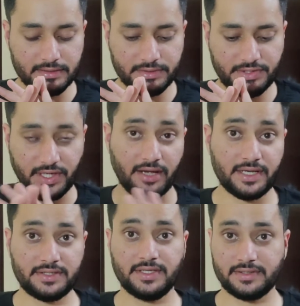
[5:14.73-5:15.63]
share
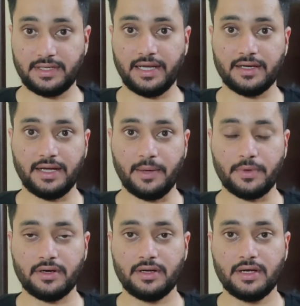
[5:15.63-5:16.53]
is just like a
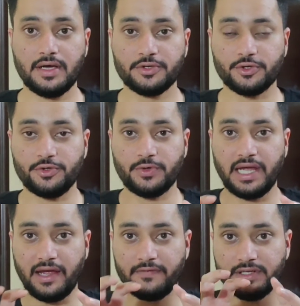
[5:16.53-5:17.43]
diamond, so you
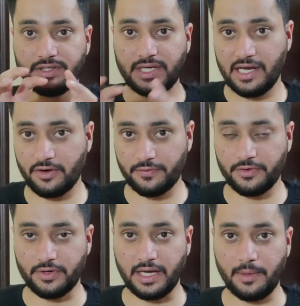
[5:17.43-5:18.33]
gave a share of
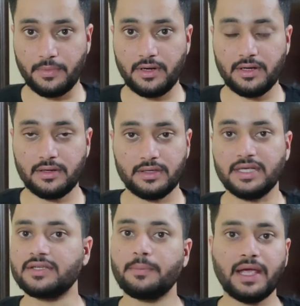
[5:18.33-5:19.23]
your diamond.
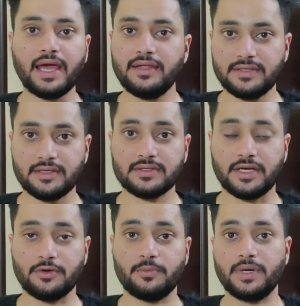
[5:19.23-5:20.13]
Doesn't make any sense,
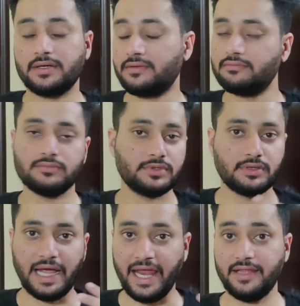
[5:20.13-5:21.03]
I know, but
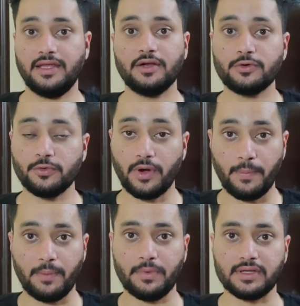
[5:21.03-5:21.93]
anything to
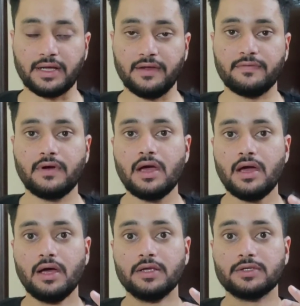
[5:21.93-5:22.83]
remember the glyph.
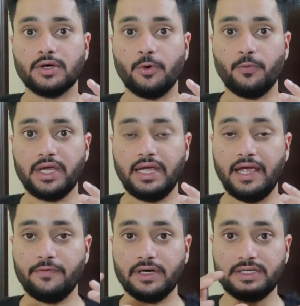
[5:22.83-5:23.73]
So we
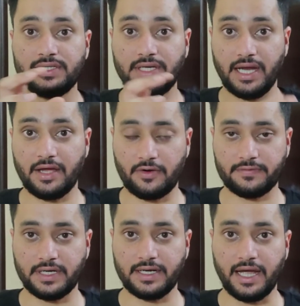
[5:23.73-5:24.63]
gave a share
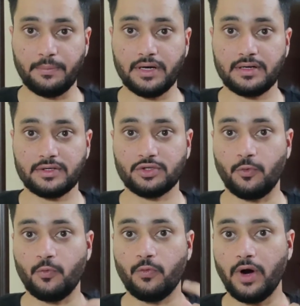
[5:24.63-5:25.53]
of the diamond, so
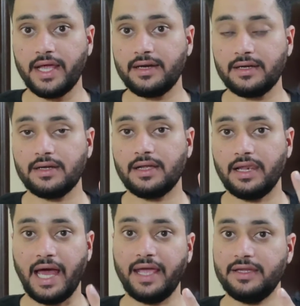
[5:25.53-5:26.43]
one
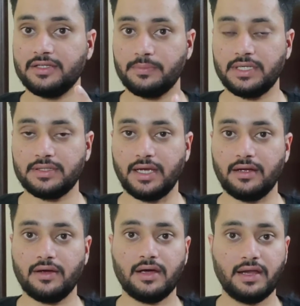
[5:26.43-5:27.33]
line is
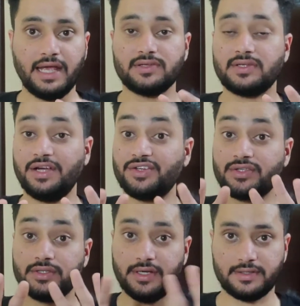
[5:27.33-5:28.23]
missing, rest
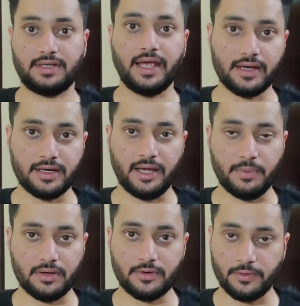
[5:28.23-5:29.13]
it's just like a
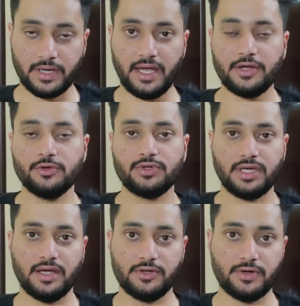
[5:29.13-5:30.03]
diamond. Okay, you
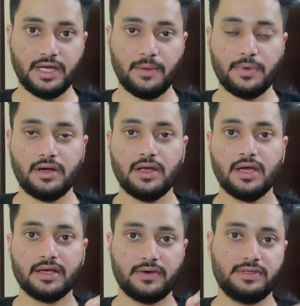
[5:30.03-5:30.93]
share your diamond,
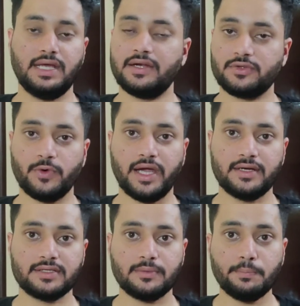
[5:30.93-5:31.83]
that's why
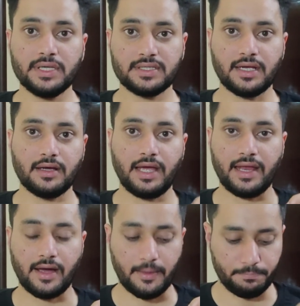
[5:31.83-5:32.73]
it's missing
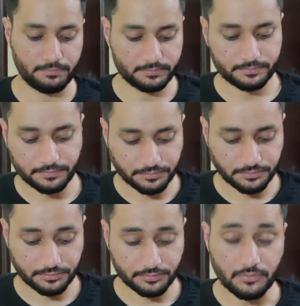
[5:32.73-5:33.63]
an arm.
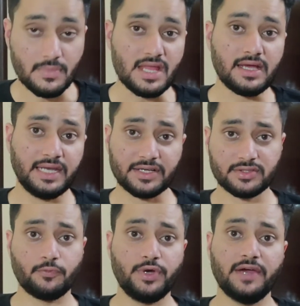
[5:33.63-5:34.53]

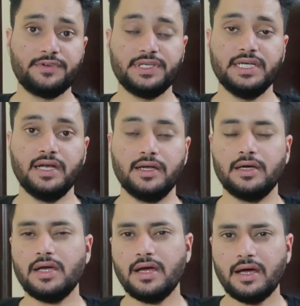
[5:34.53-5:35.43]
Next up we have shield.
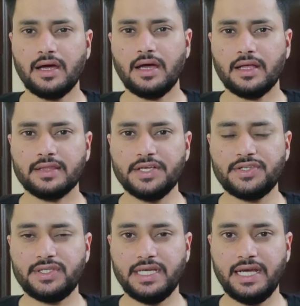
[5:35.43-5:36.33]
This
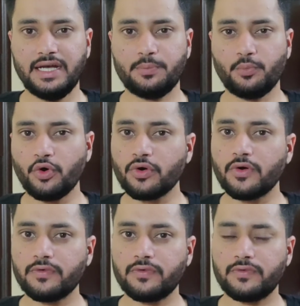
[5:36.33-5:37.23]
shield more
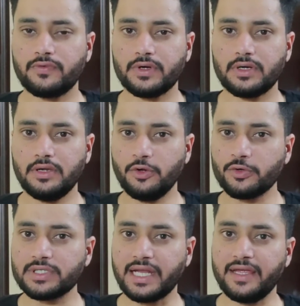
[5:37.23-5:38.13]
of
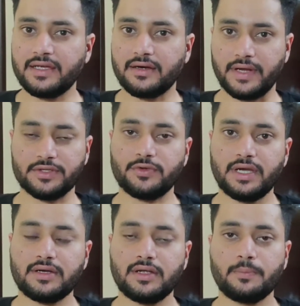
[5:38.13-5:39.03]
looks like a
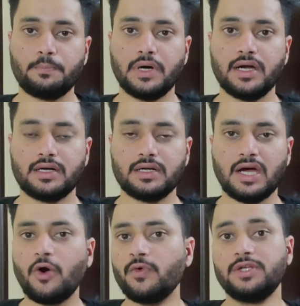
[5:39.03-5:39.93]
resonator, but
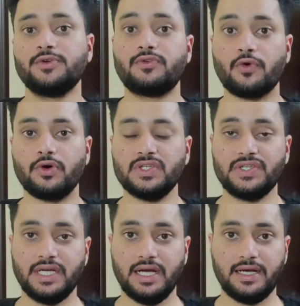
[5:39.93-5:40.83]
how will you draw a
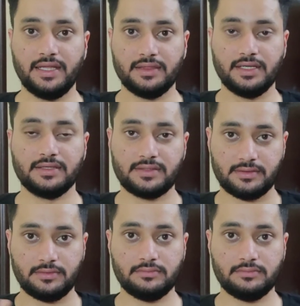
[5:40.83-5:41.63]
shield in this